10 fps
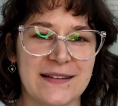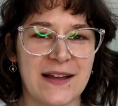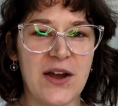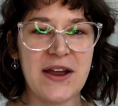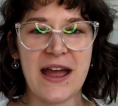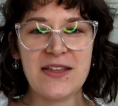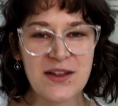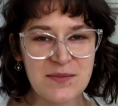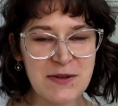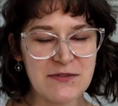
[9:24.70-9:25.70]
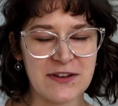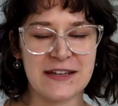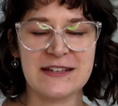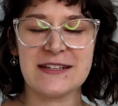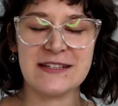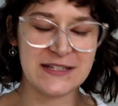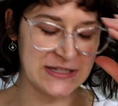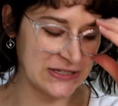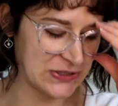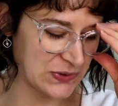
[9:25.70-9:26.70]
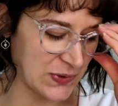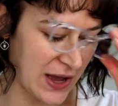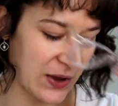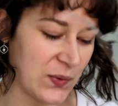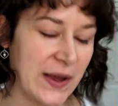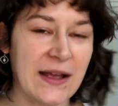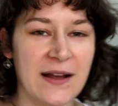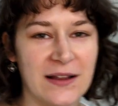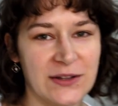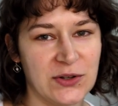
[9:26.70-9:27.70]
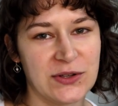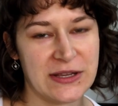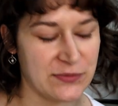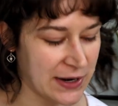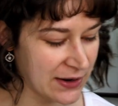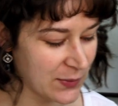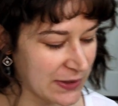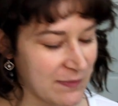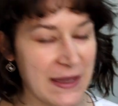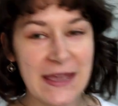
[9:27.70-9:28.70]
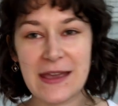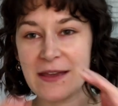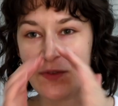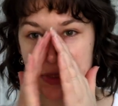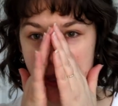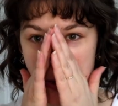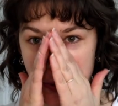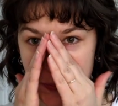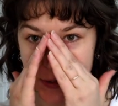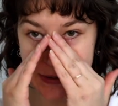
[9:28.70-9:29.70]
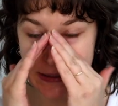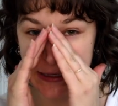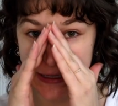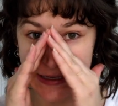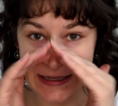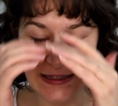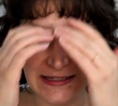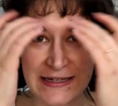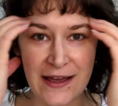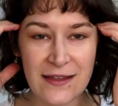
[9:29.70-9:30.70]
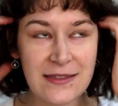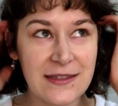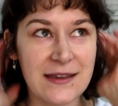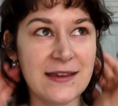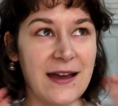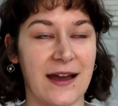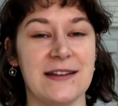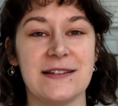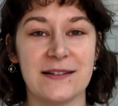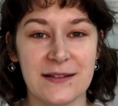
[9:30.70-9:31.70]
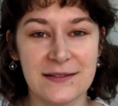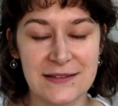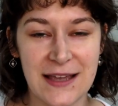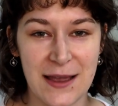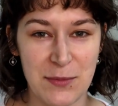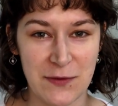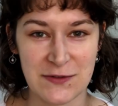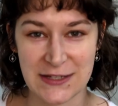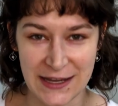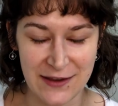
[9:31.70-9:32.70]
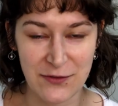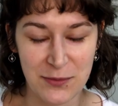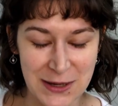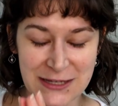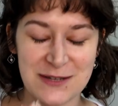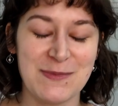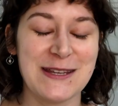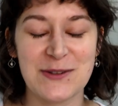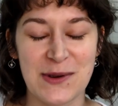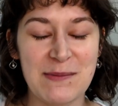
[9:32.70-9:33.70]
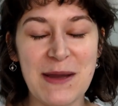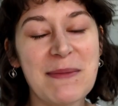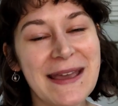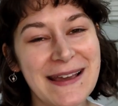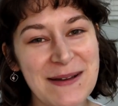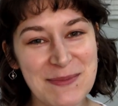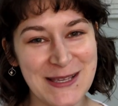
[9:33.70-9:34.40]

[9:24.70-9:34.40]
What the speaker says: All right, I thought it'd be fun to do a quick little get ready with me, even though it's not the ideal time of day for me to be doing my makeup.